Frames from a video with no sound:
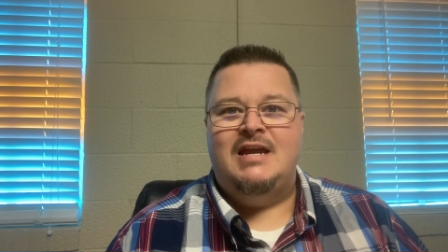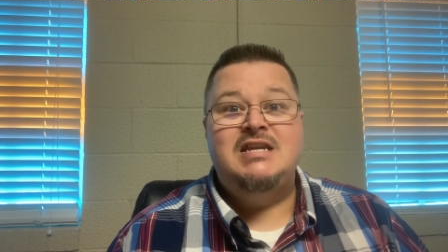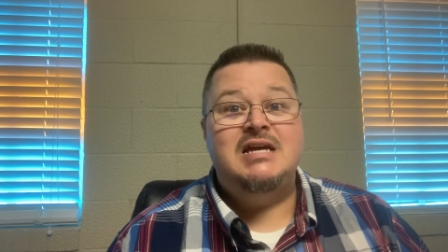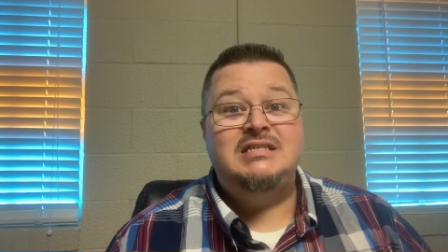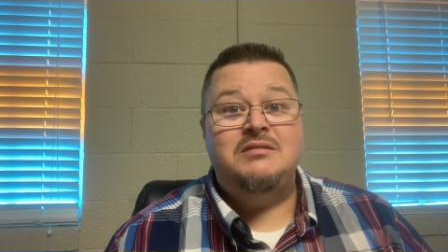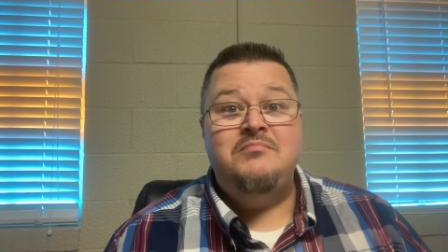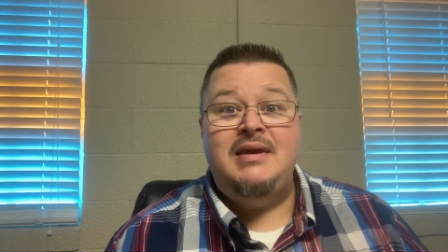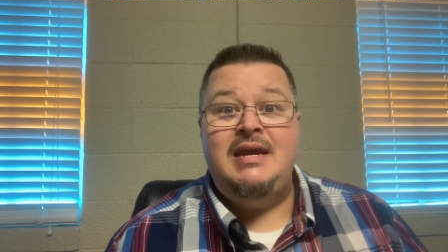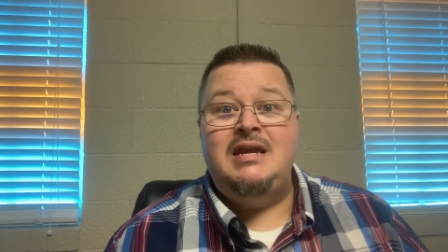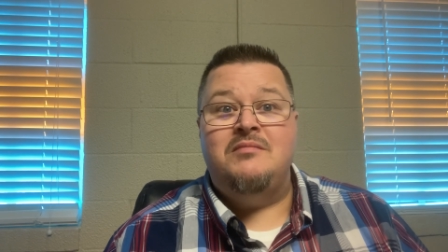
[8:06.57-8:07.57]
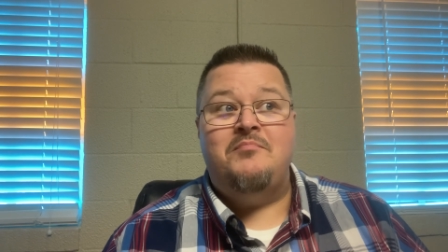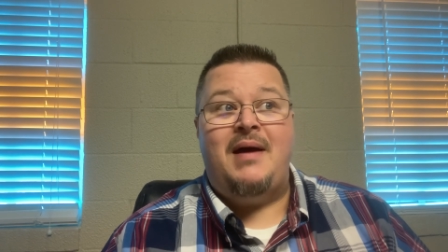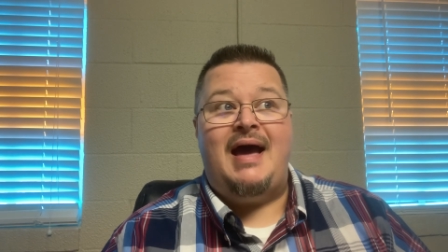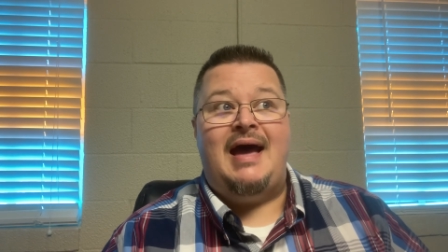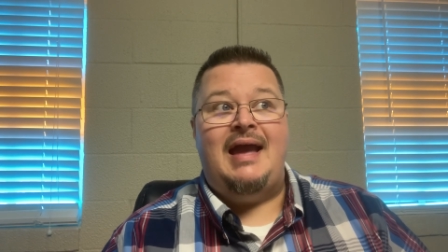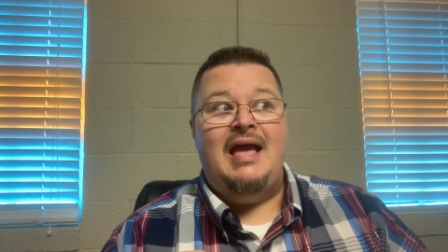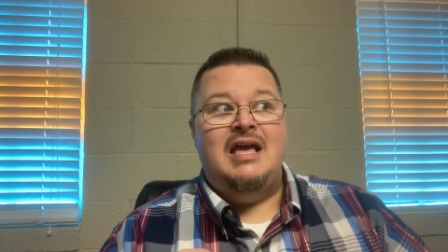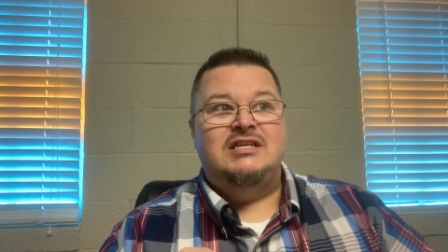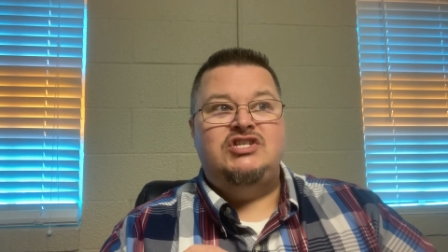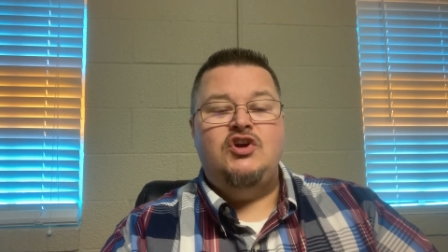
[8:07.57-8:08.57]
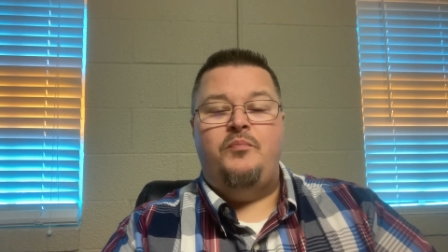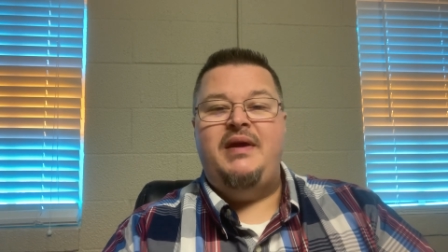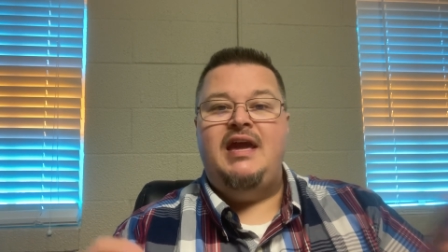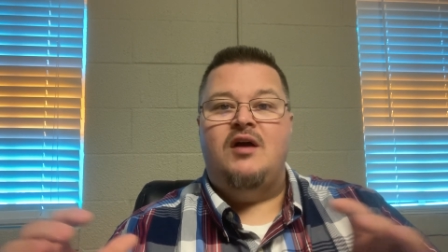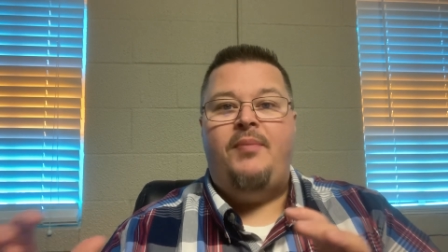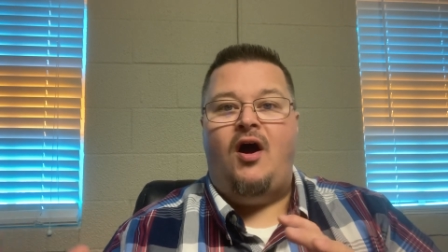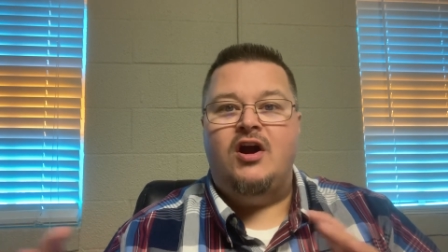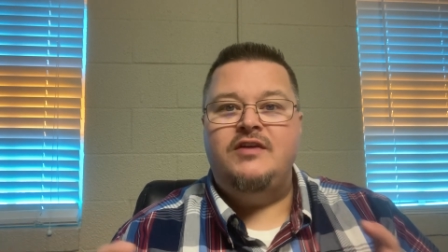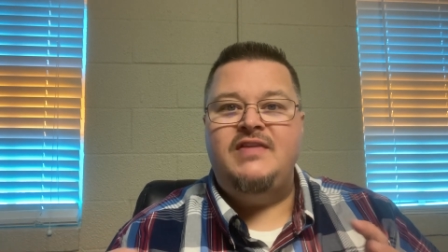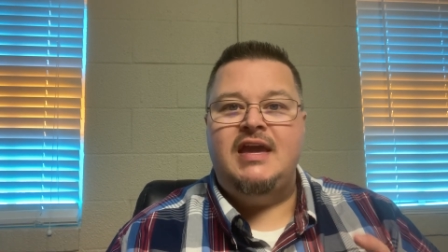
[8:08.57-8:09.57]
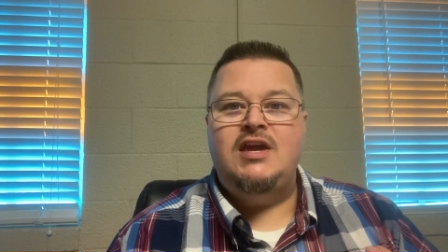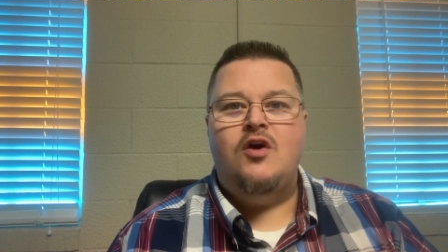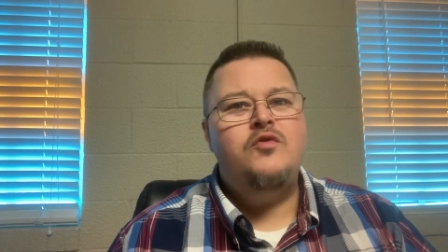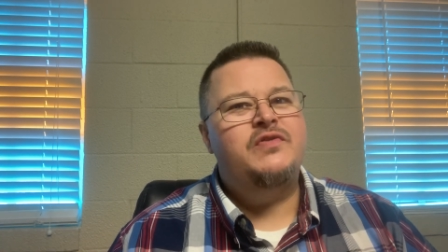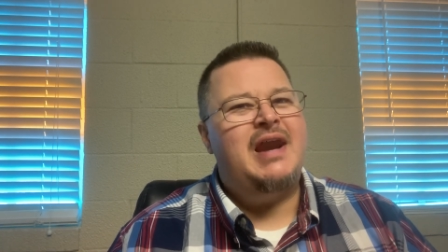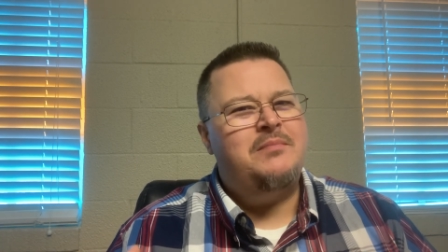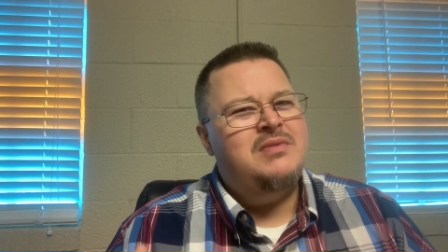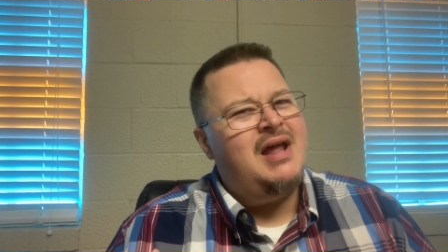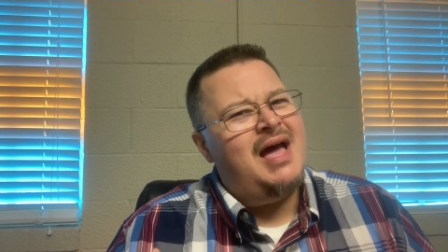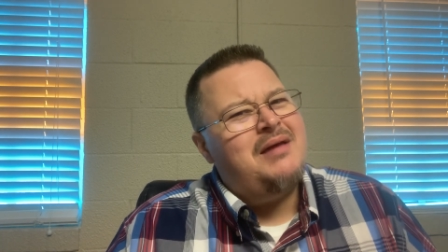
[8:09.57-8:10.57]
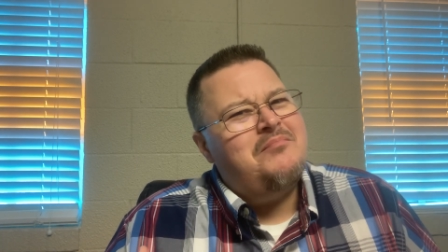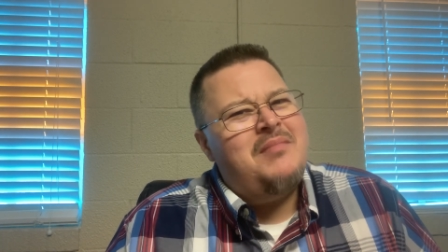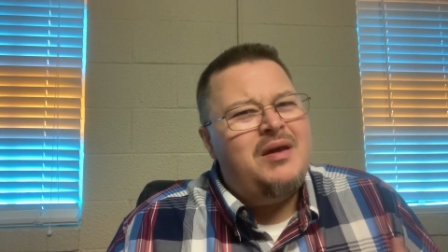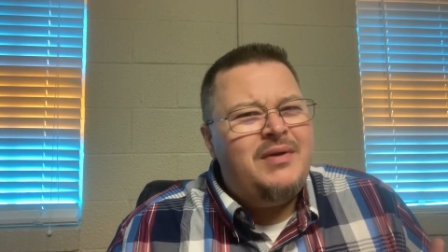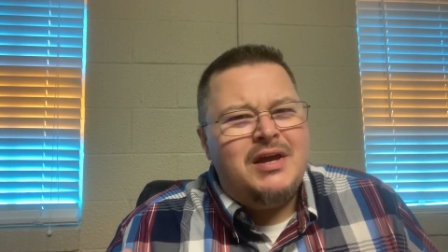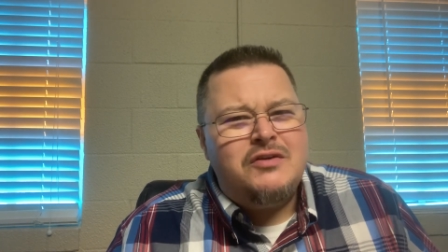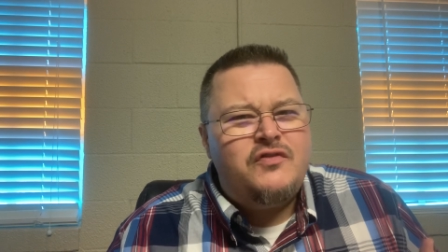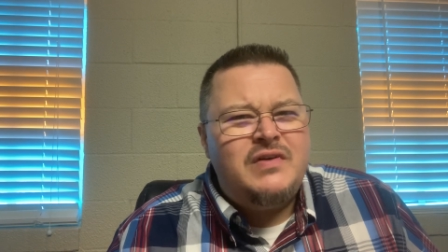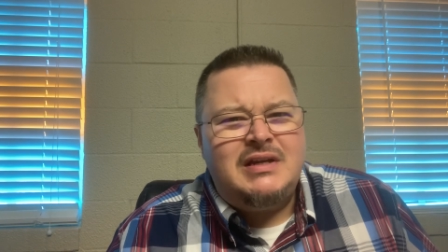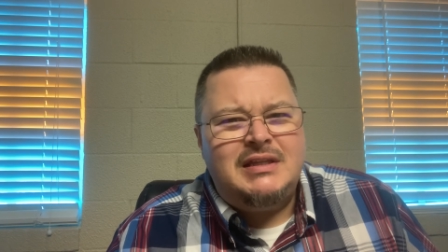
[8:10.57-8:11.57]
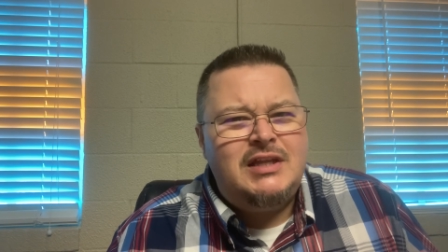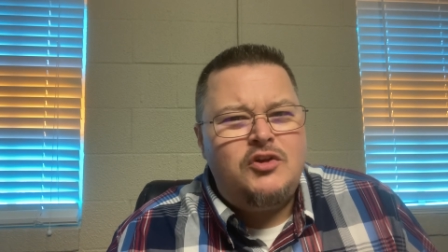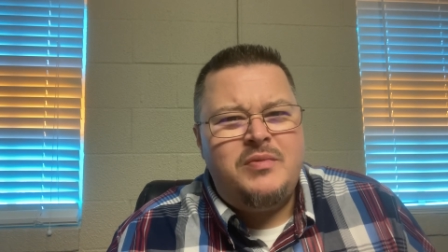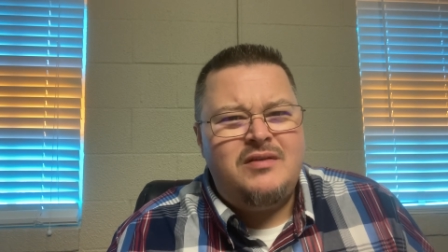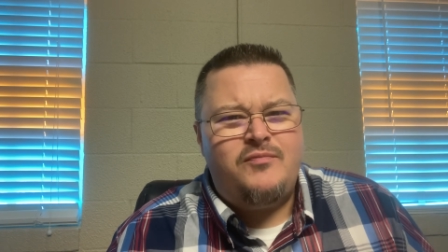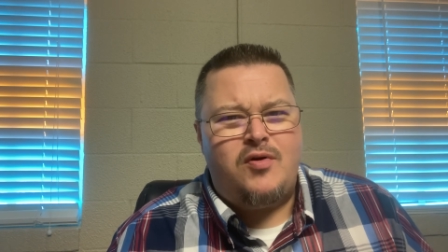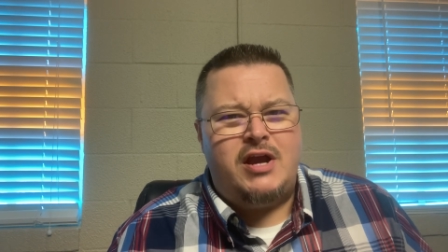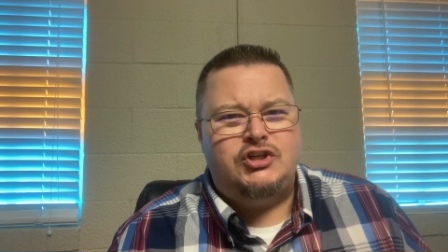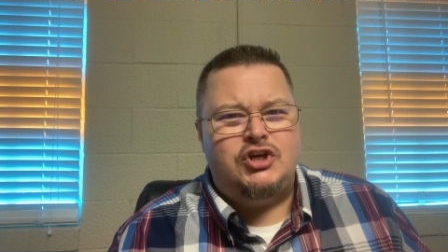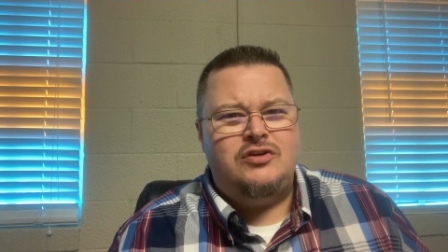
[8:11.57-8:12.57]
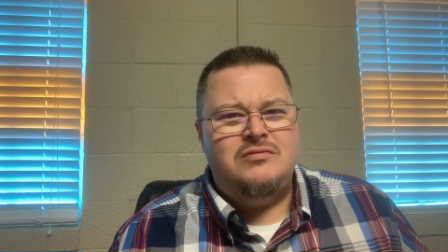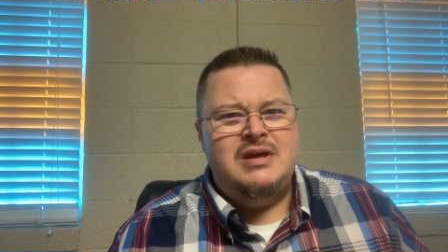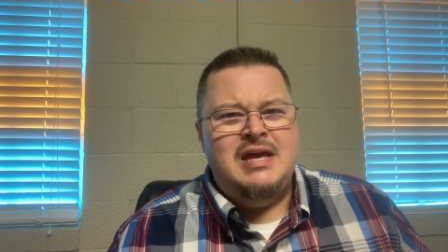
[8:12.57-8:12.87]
Doesn't mean by still being a part of that yoke that I'm not maybe going to feel a little bit of pressure,